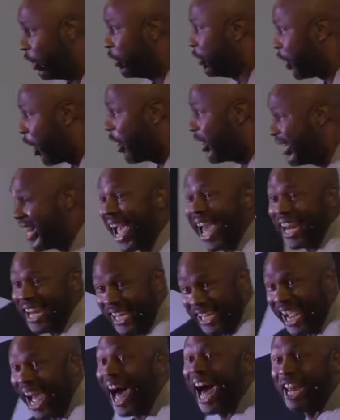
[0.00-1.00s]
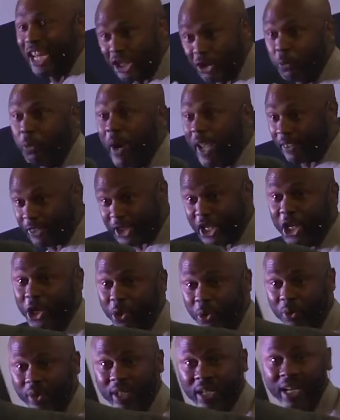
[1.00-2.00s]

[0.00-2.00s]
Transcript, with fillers: Your daddy God is with you.